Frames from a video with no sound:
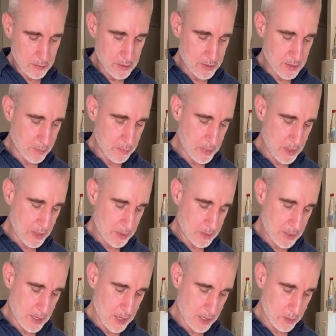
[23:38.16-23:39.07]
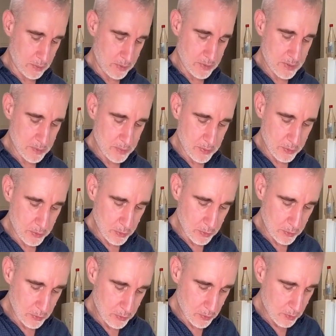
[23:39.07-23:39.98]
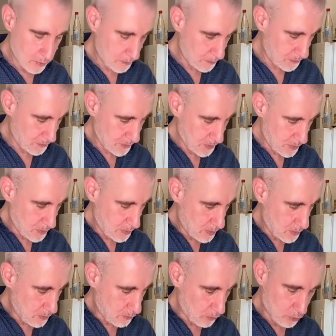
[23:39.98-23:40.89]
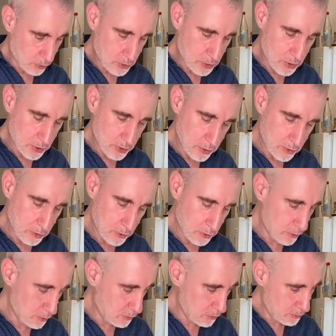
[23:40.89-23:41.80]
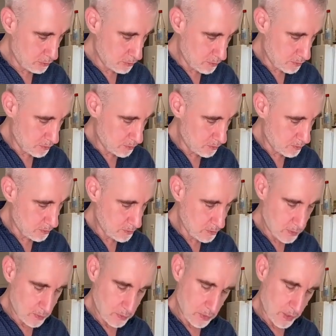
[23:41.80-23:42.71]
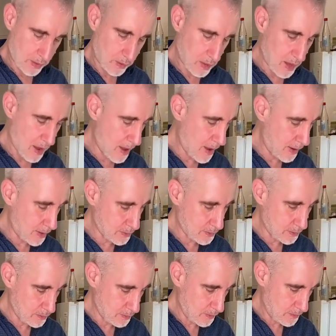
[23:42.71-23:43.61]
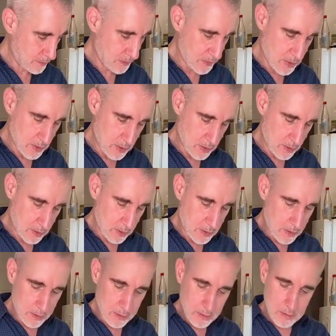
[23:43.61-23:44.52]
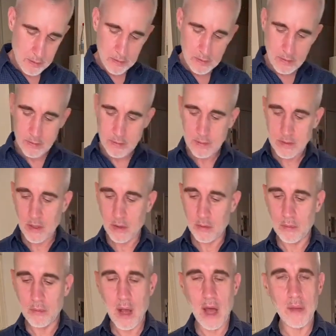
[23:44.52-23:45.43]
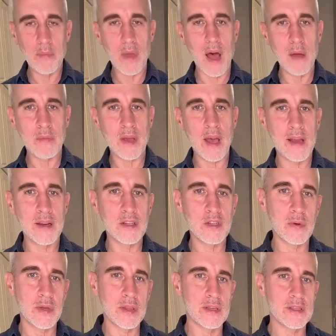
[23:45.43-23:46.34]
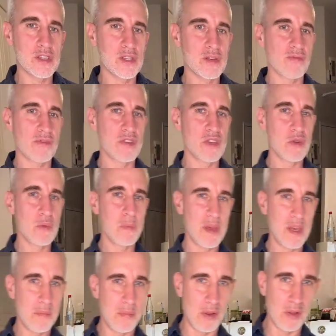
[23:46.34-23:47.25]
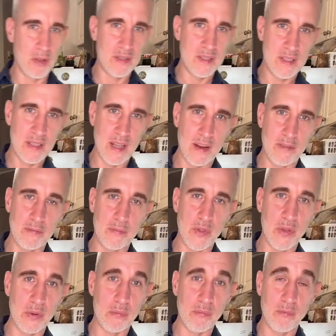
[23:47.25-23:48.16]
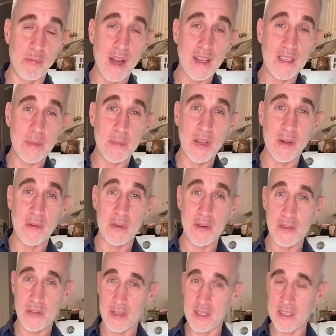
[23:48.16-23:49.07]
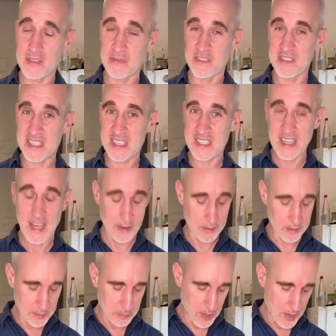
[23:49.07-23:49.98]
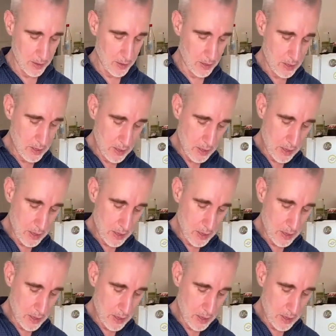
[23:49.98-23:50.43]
Just a big tablespoon or two, like that. So I'm kind of doing this just for 2 people instead of, the recipe originally is for 6, but